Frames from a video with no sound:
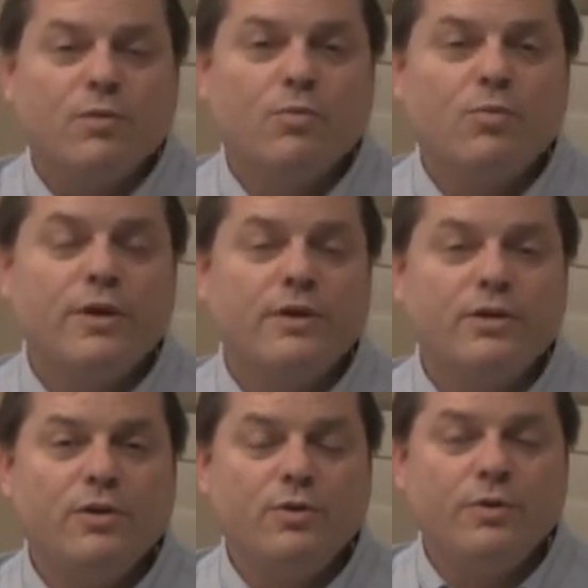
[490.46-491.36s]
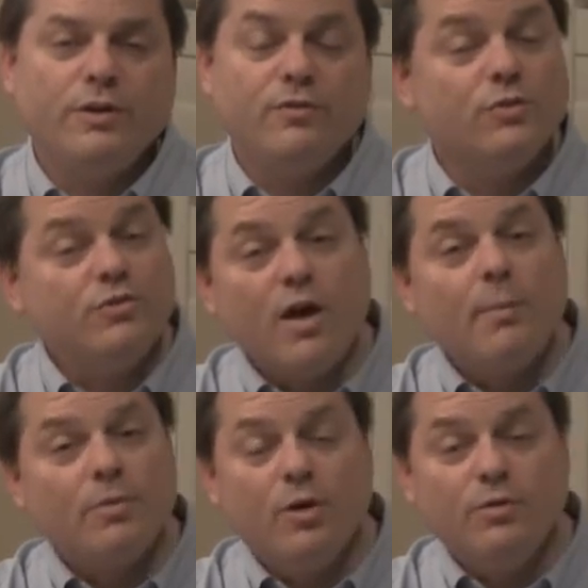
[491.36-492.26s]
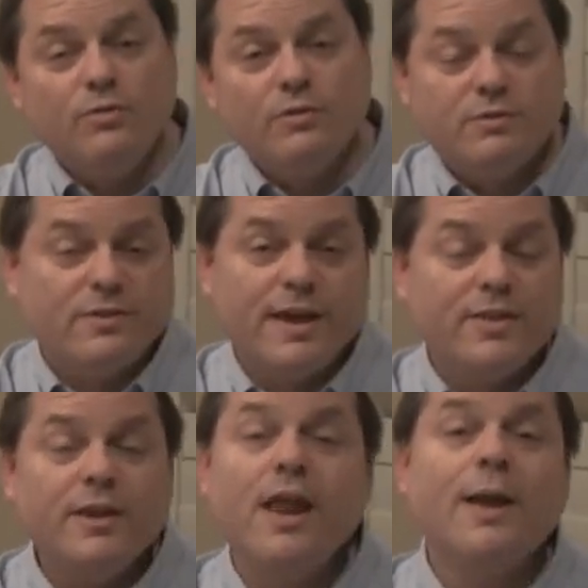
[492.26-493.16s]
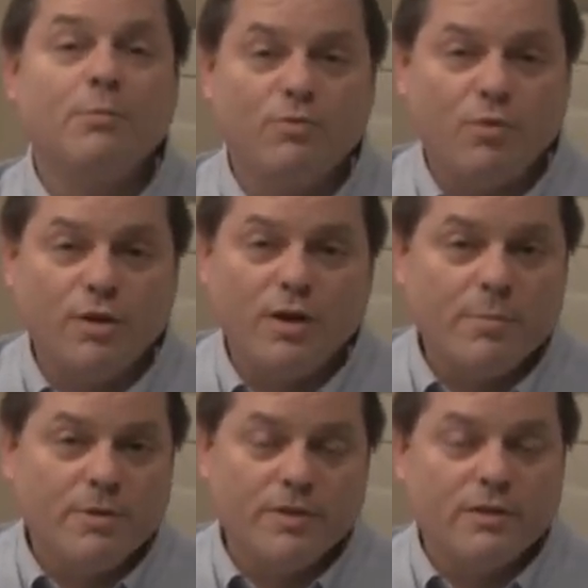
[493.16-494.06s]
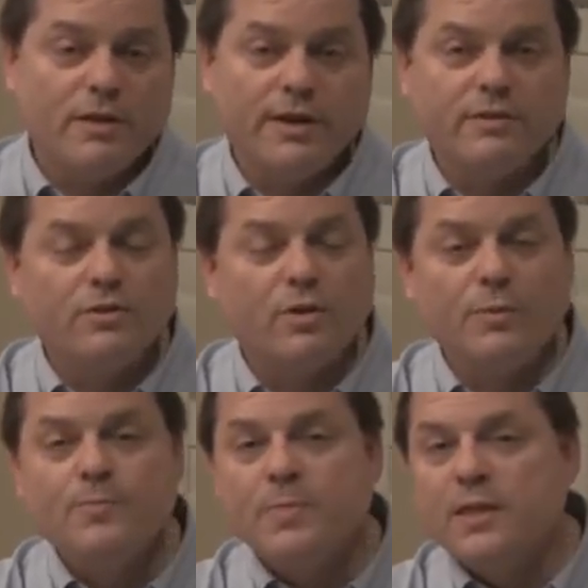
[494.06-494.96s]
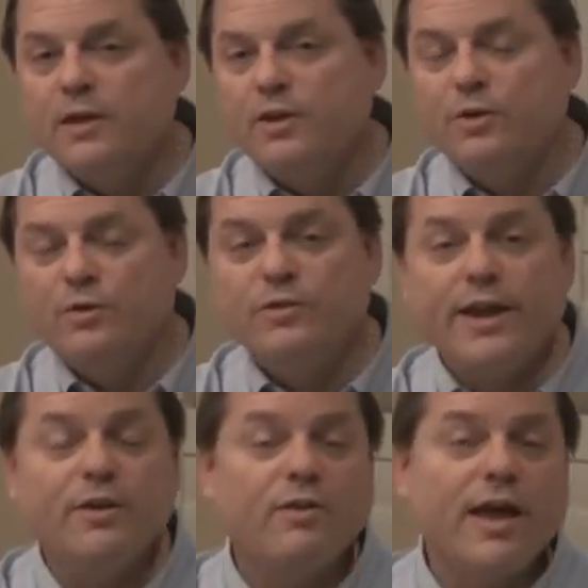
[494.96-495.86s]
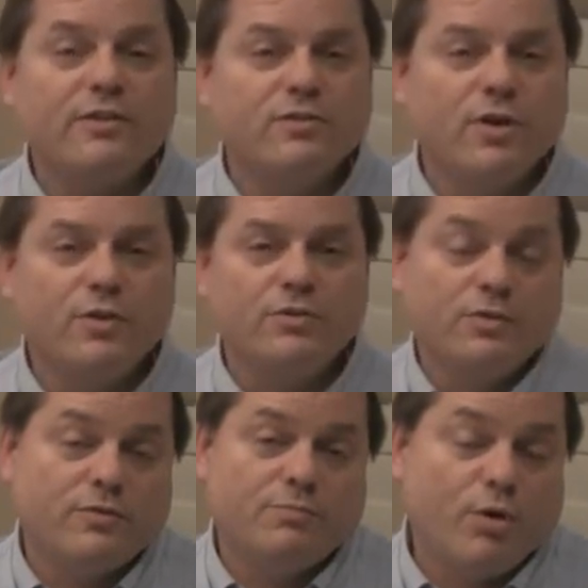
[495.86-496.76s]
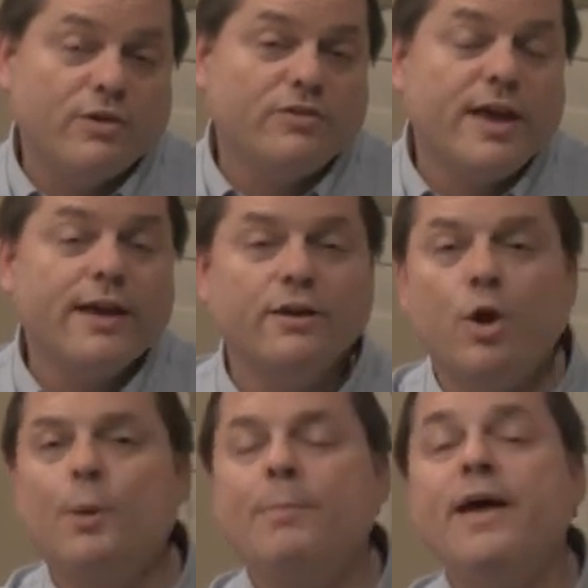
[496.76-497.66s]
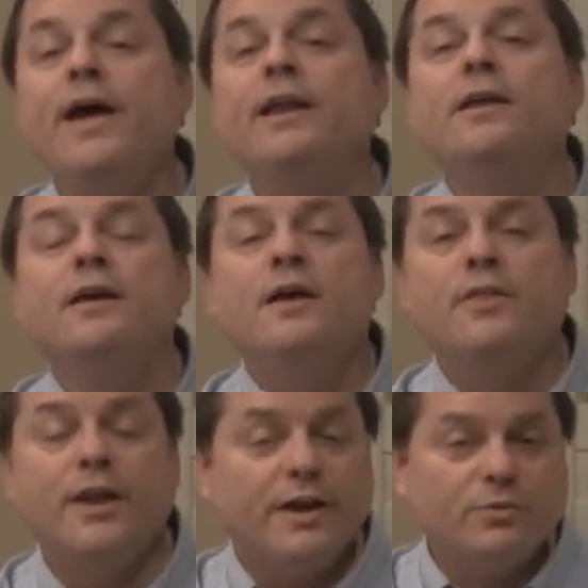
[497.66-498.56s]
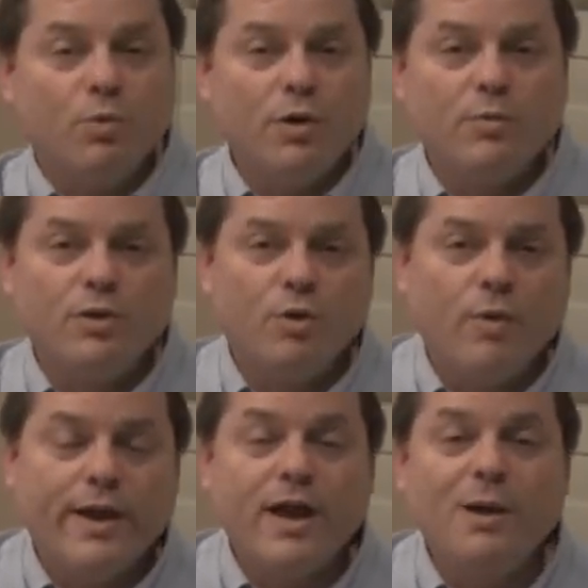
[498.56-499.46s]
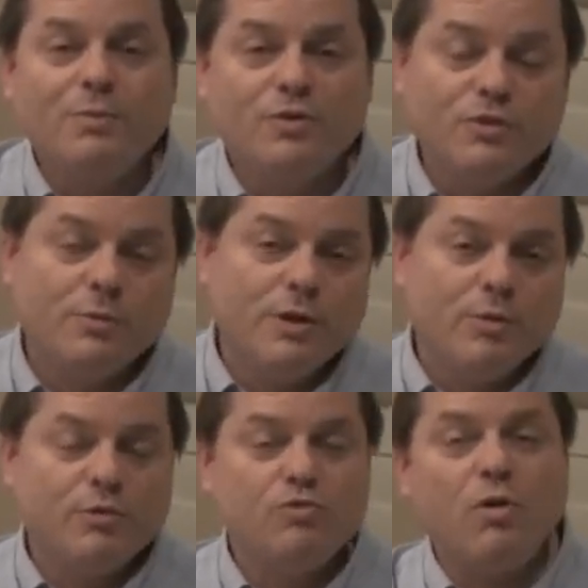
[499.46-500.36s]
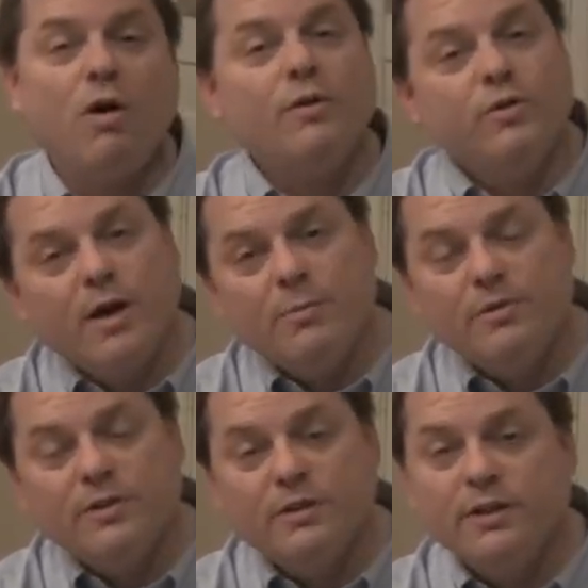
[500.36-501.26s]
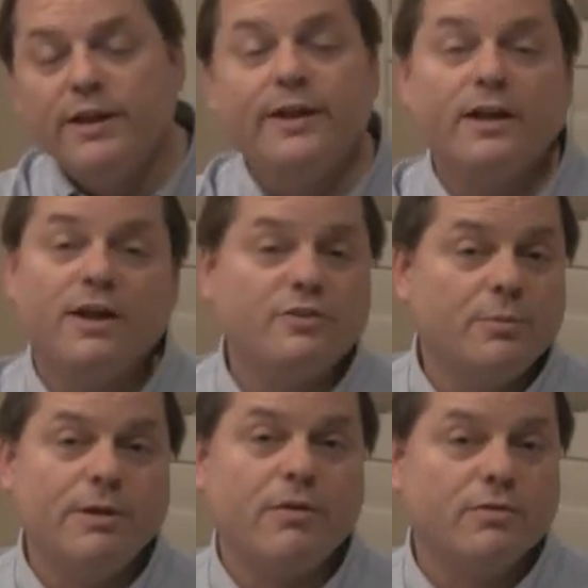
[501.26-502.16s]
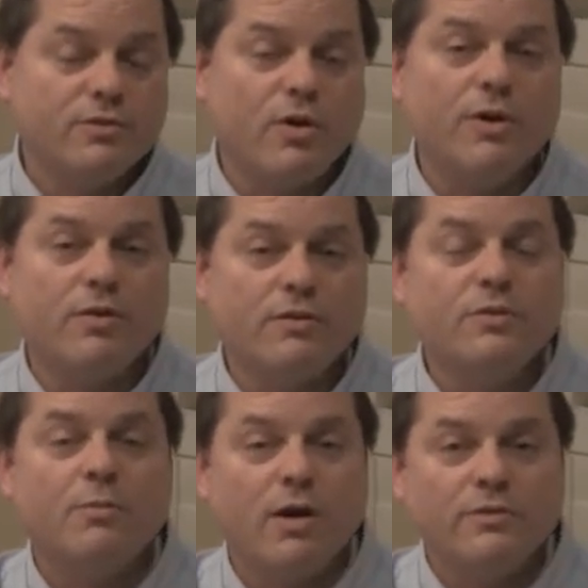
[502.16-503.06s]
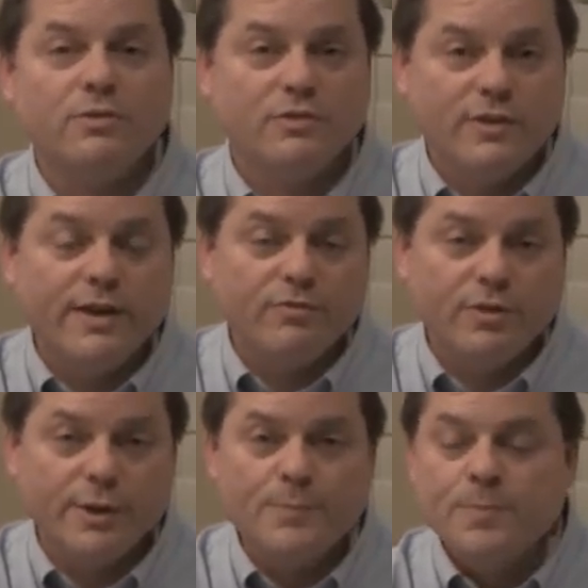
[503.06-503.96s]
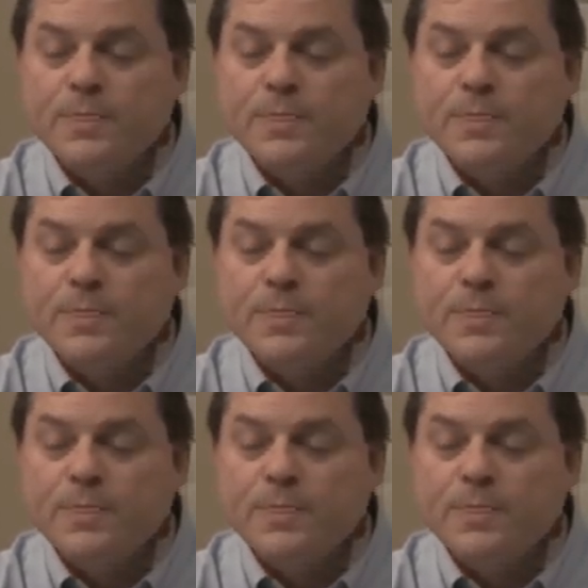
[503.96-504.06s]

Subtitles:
if you stop those, say the night before you come into the clinic, so you take your last dose of Percocet, go to bed, the next morning when you wake up you should be in withdrawal, you come to the clinic and I should be able to start you on Suboxone safely.